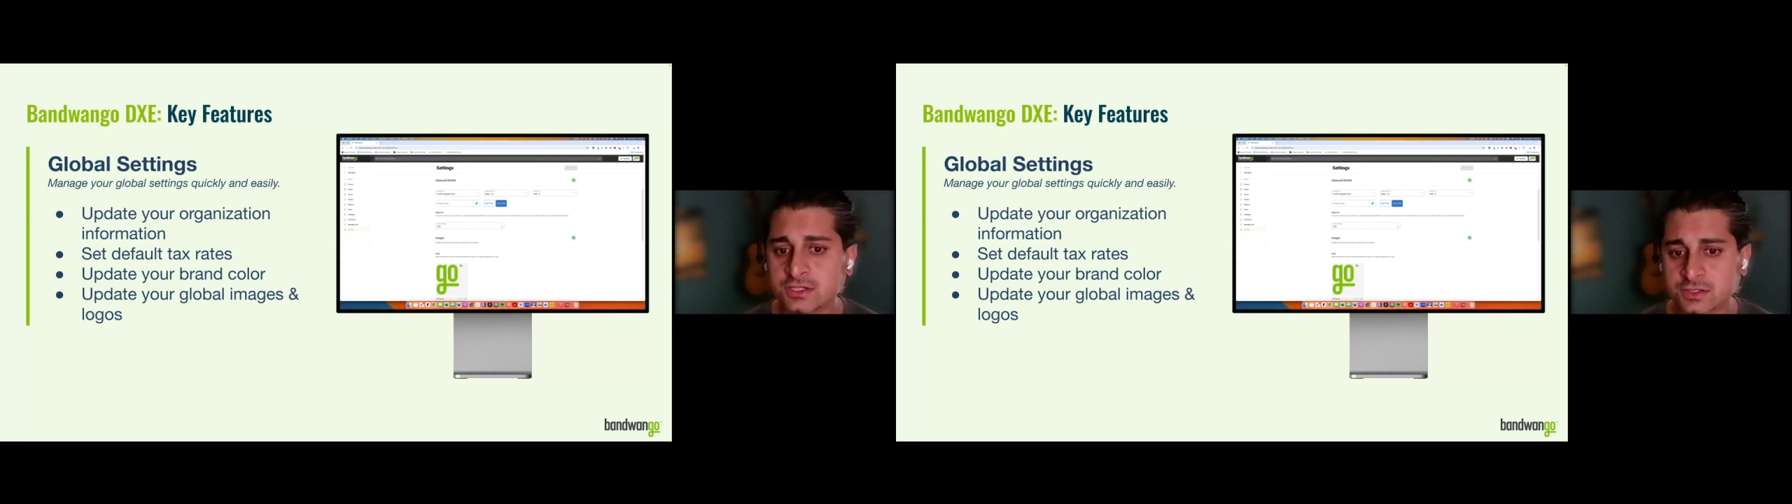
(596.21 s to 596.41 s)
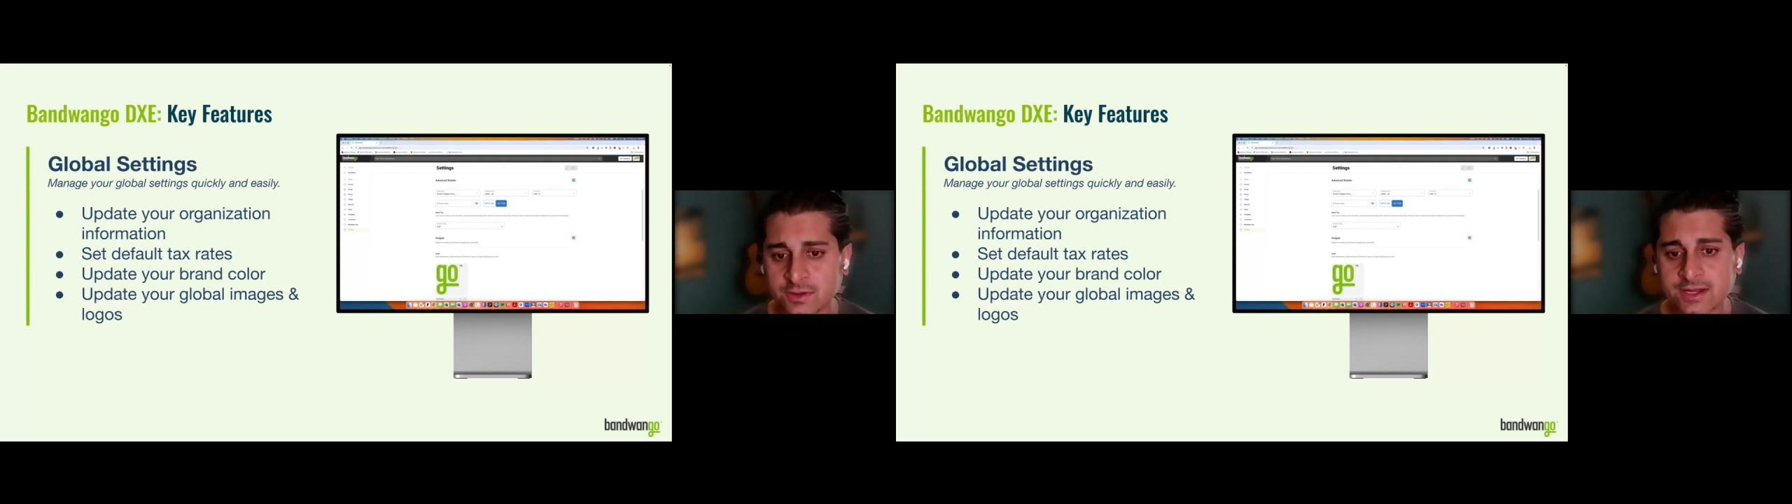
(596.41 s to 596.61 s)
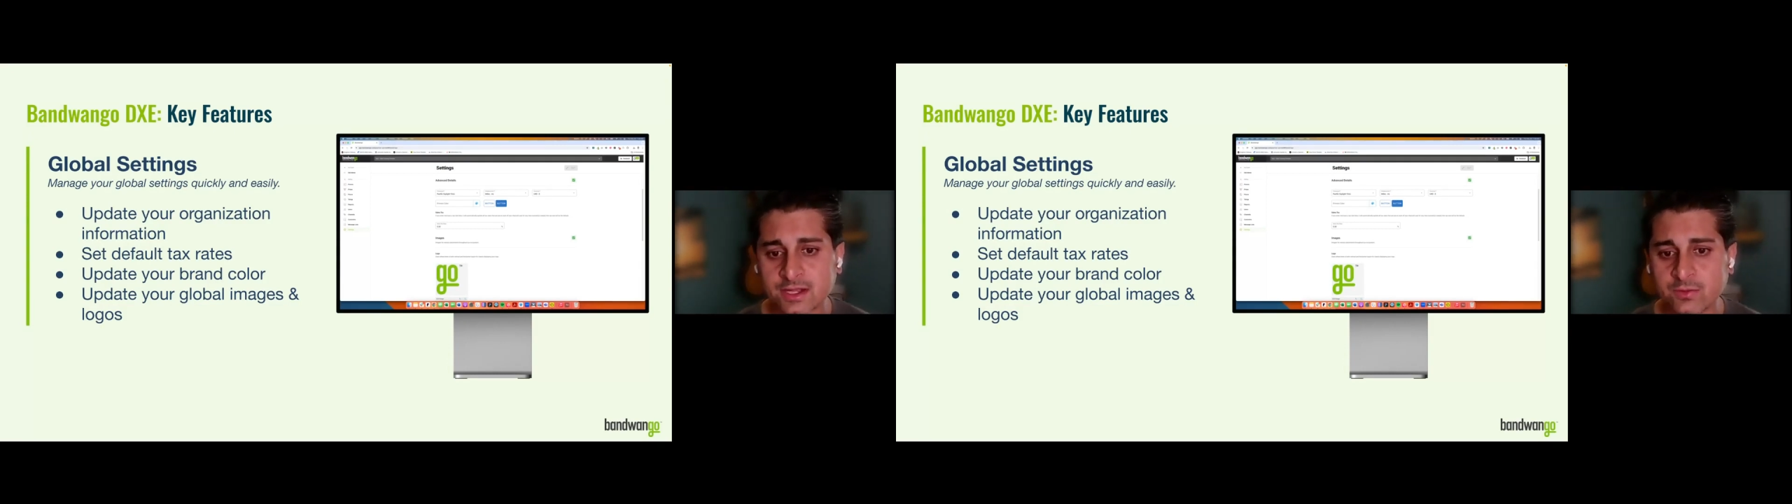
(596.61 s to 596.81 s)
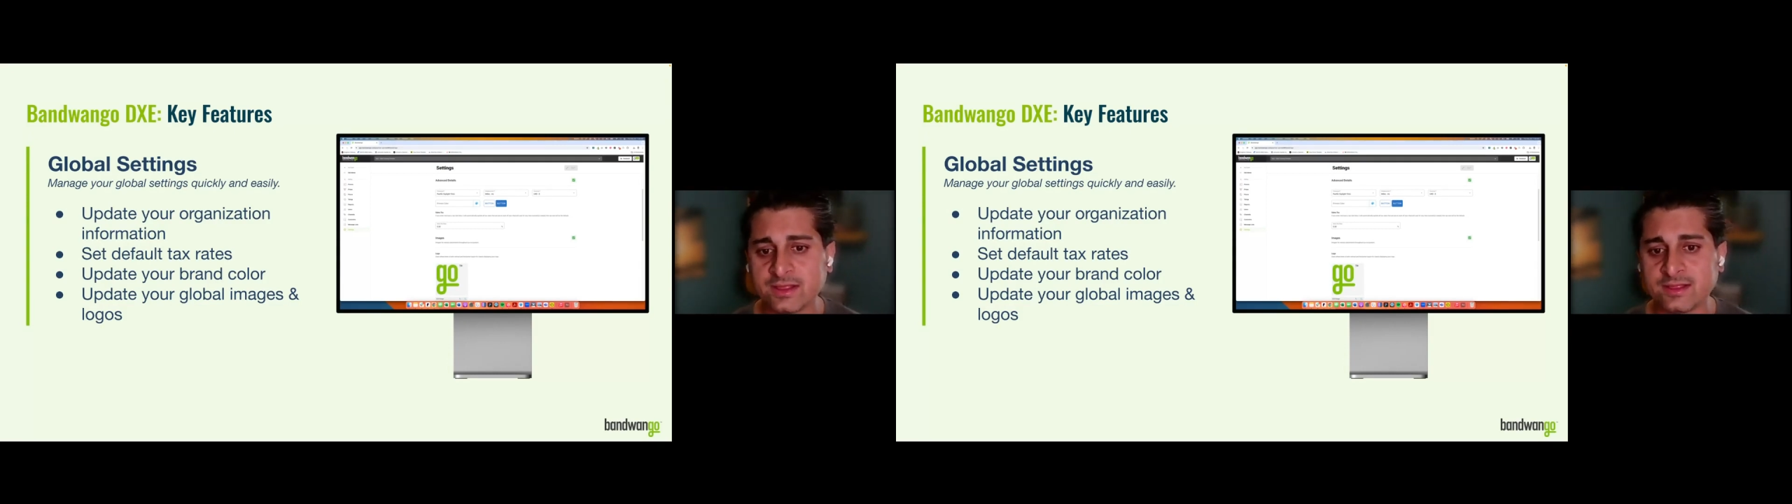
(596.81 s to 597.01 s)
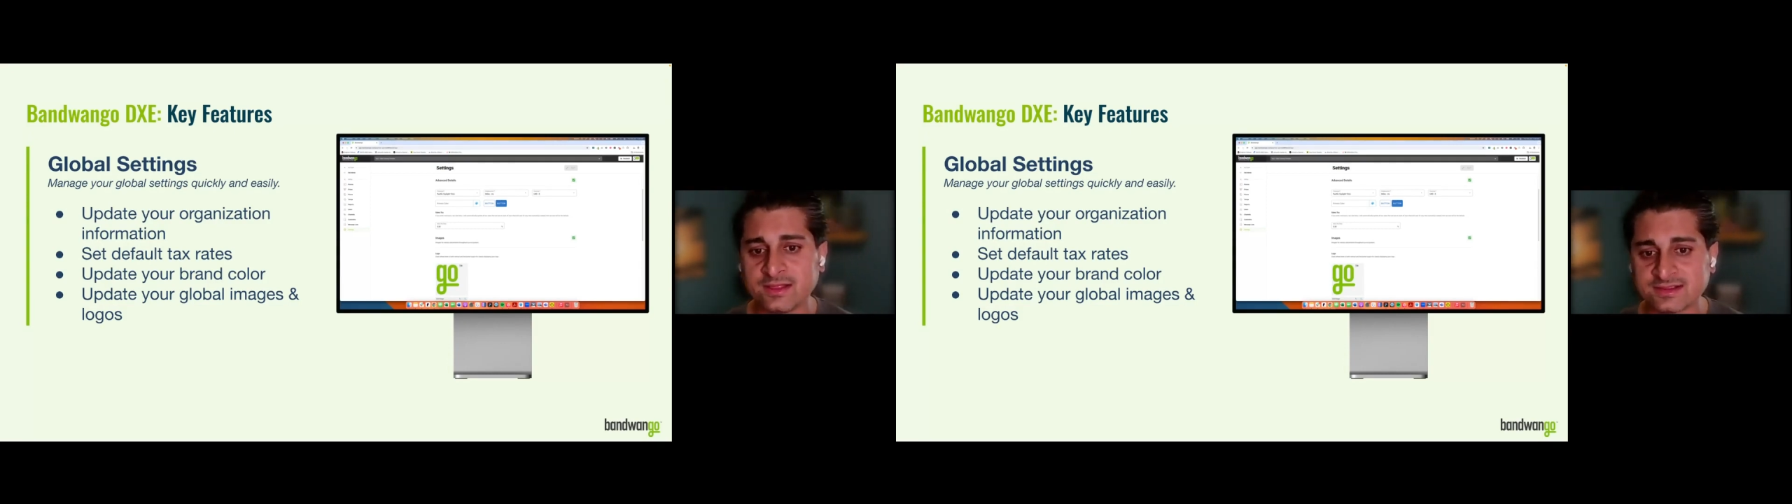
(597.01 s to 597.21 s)
directly
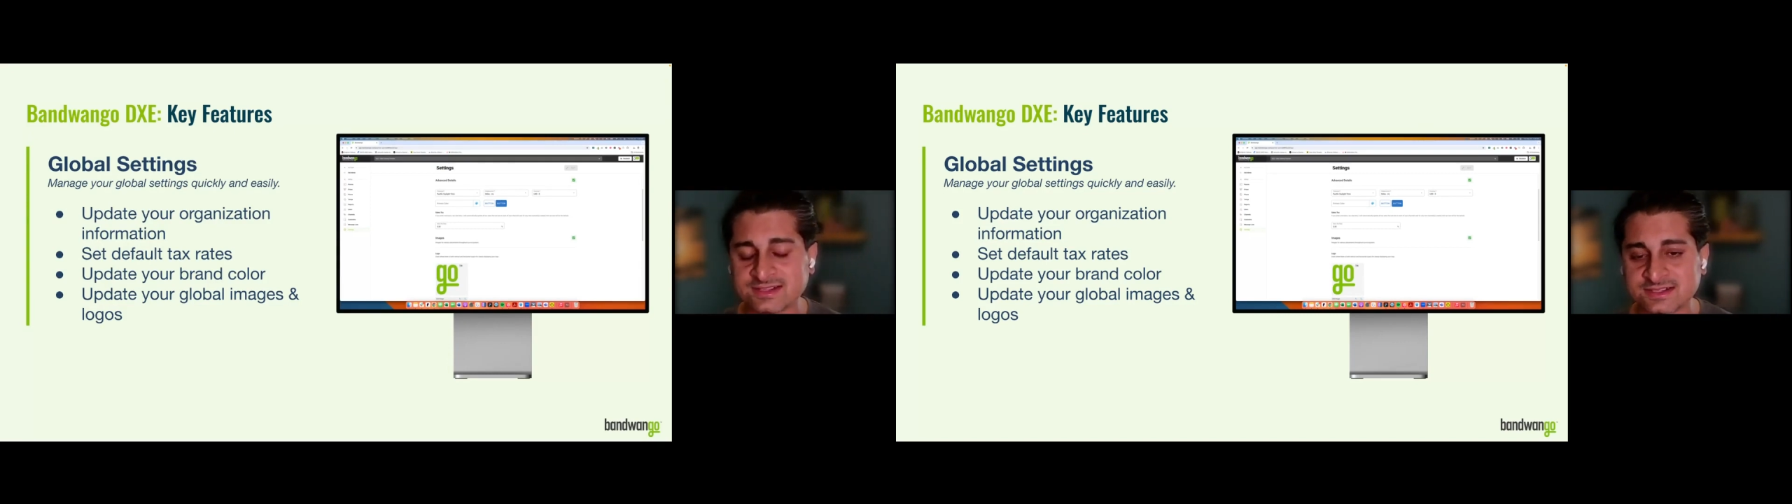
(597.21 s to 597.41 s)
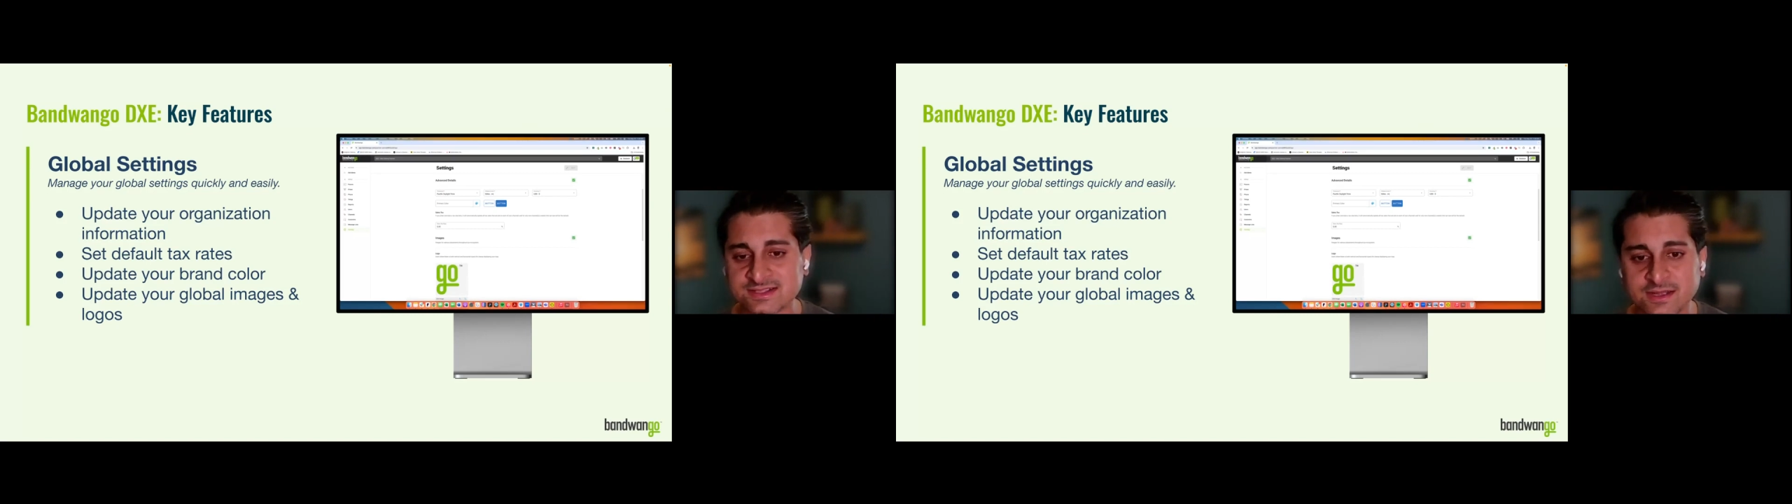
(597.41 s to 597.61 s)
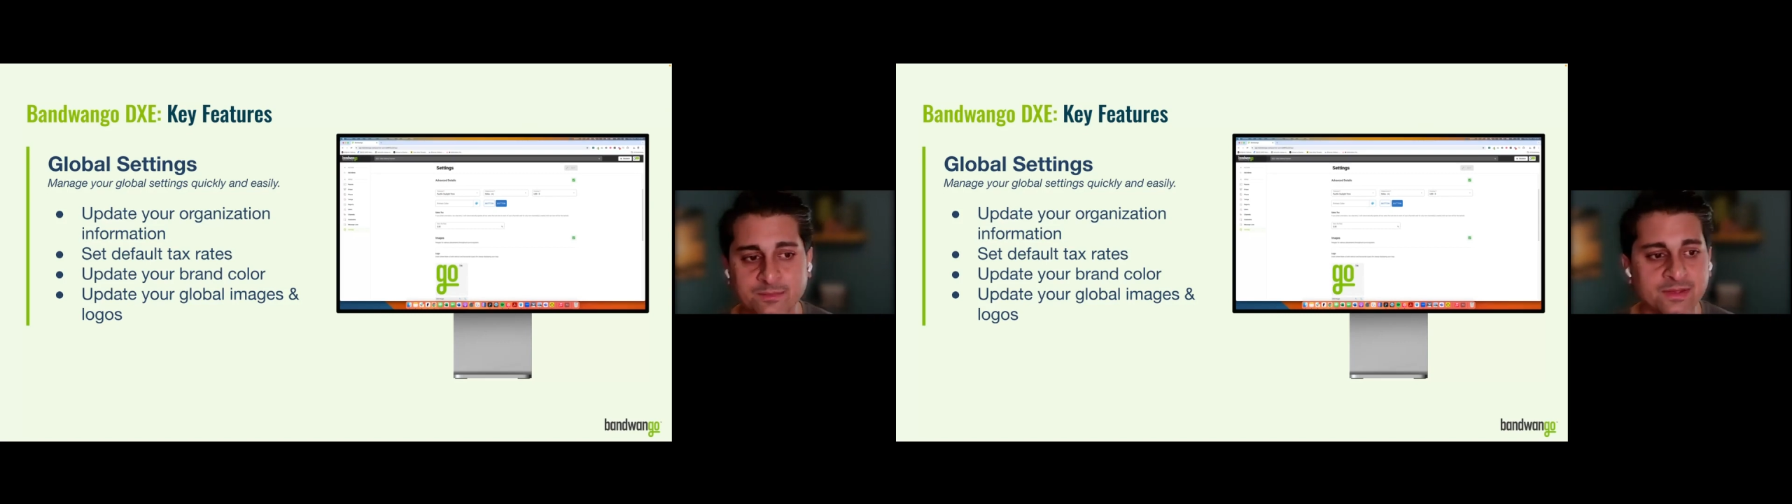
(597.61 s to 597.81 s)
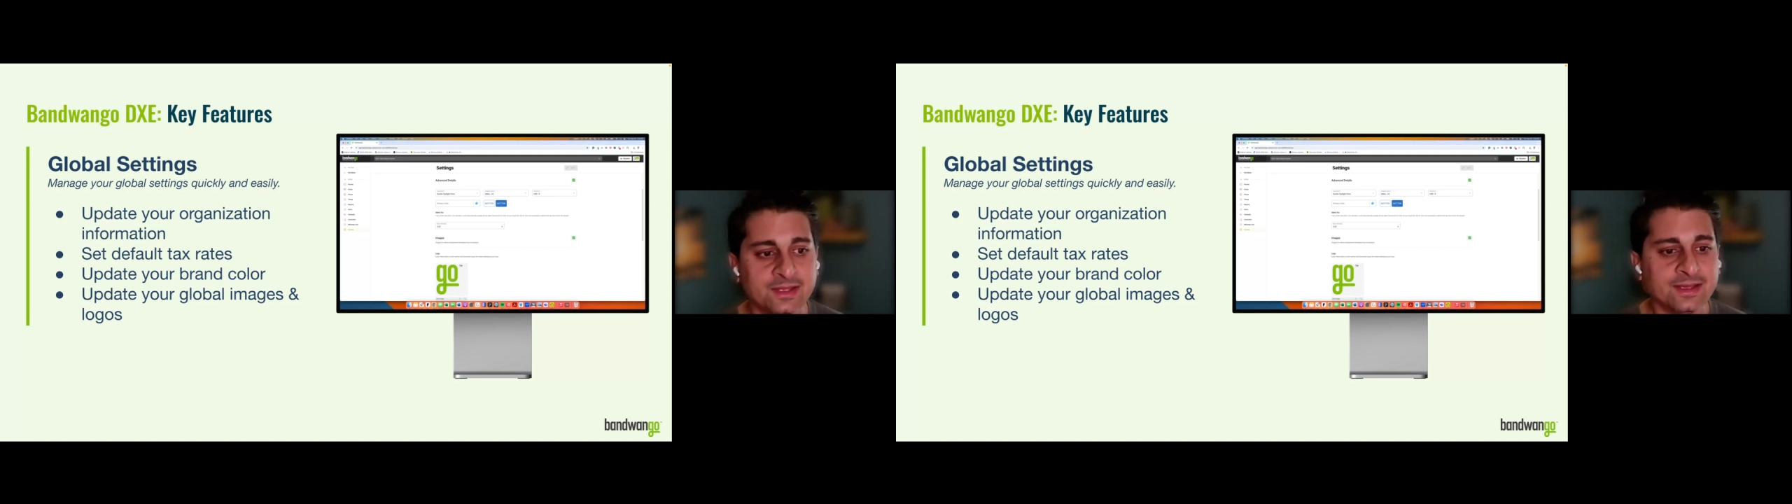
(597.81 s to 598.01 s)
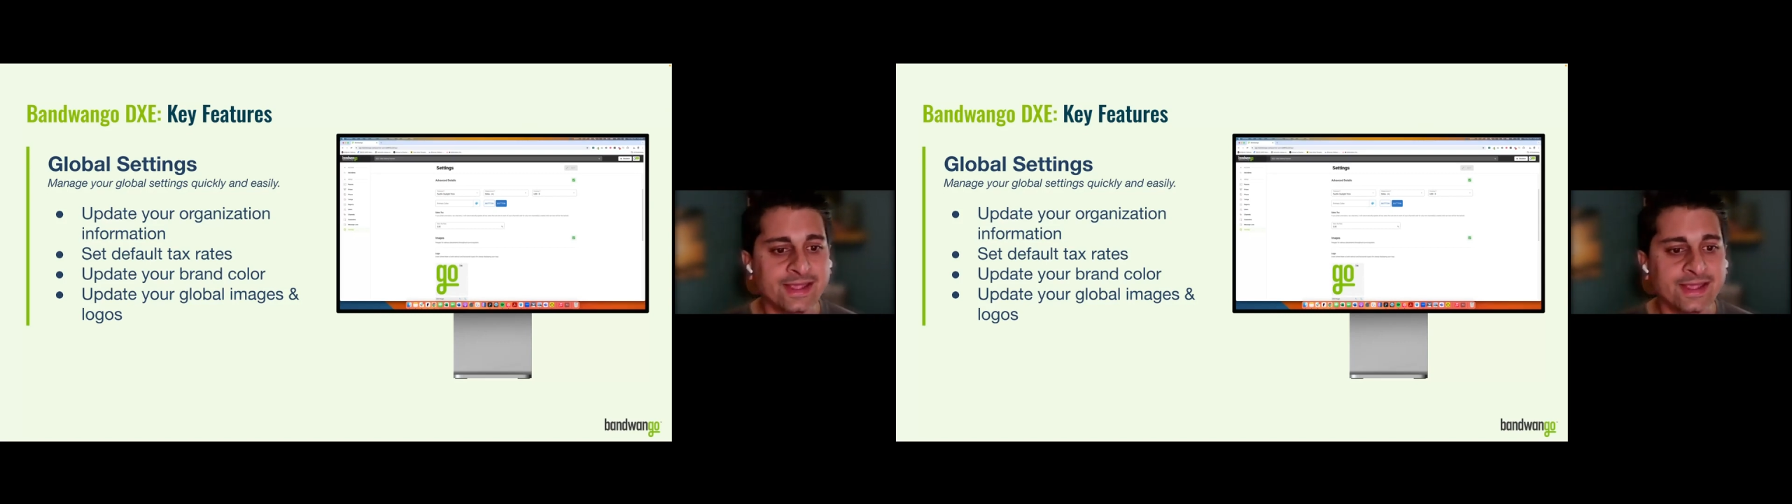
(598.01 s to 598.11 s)
within the system